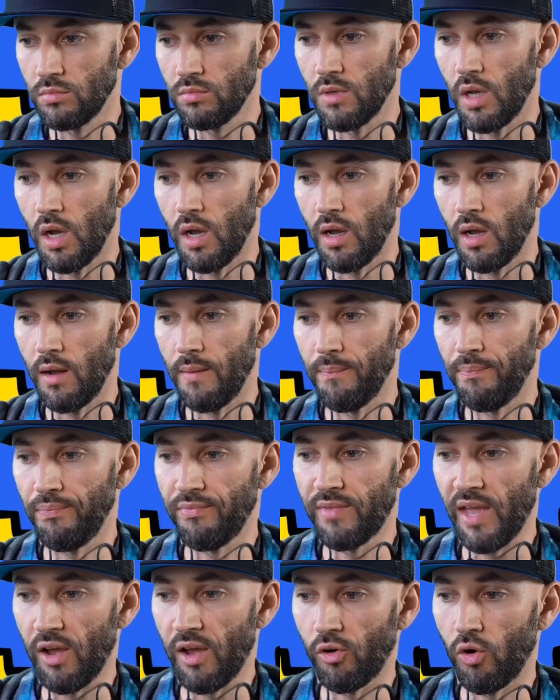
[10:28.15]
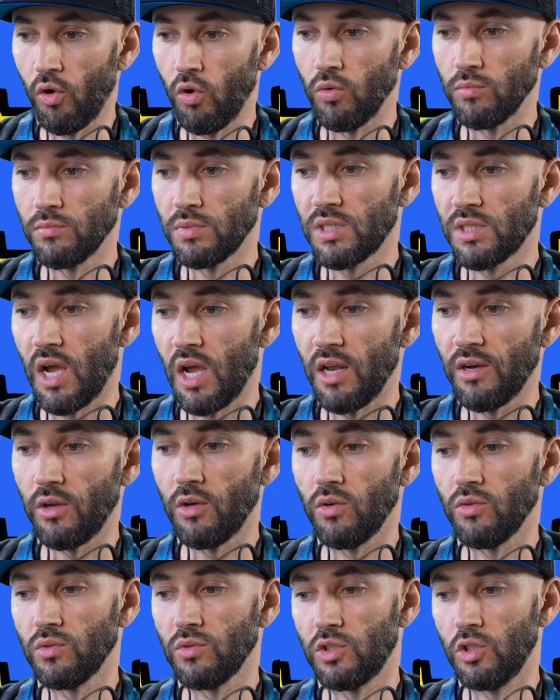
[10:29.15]
townhomes,
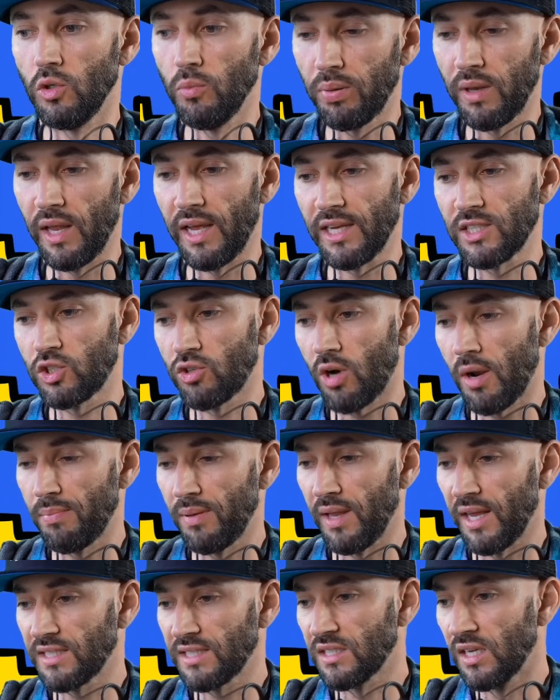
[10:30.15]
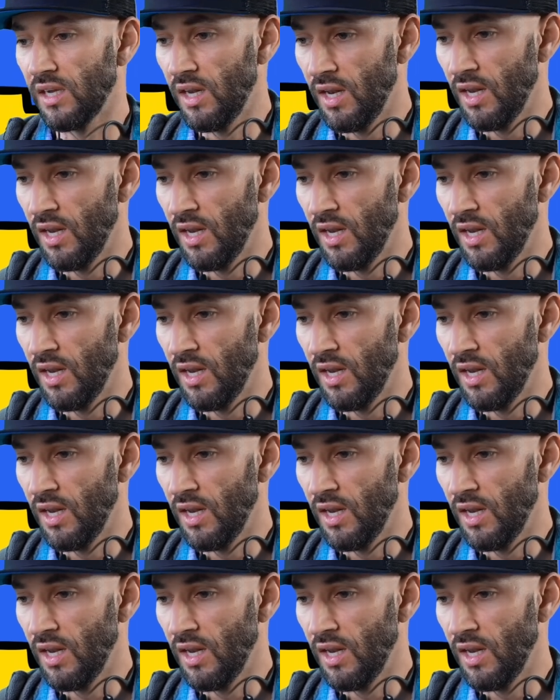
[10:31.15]
condos, duplex, triplex.